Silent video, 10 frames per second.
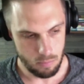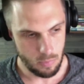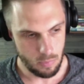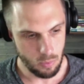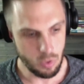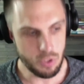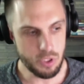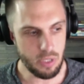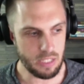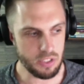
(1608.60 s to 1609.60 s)
Would
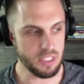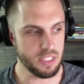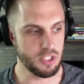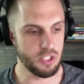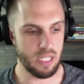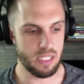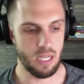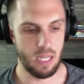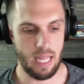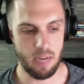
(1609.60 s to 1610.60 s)
you actually suggest that
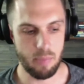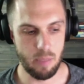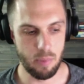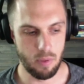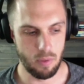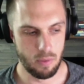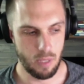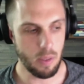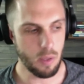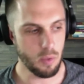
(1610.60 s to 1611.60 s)
a lot of people
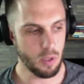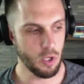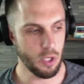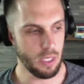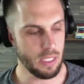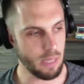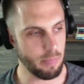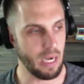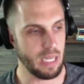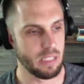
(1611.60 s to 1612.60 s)
is it
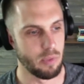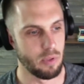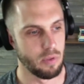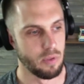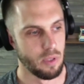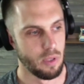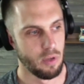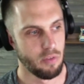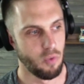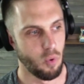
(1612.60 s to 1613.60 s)
possible
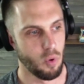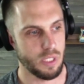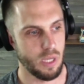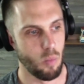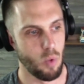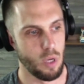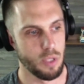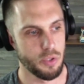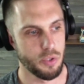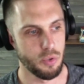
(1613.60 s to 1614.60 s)
for someone
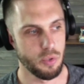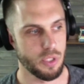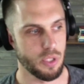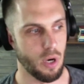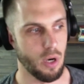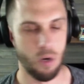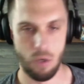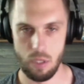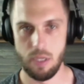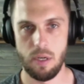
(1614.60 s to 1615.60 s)
to start
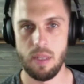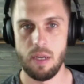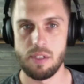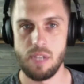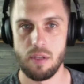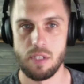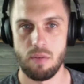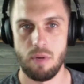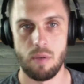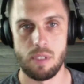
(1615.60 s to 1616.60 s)
earlier in their sales
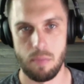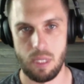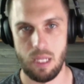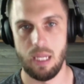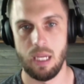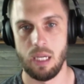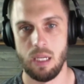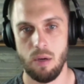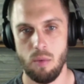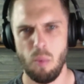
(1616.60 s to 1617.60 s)
career with something like
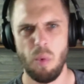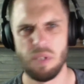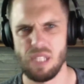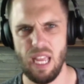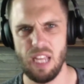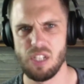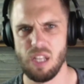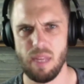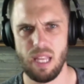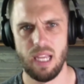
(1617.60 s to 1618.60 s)
Cutco? What was the age
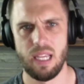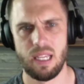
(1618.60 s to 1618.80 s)
limit like?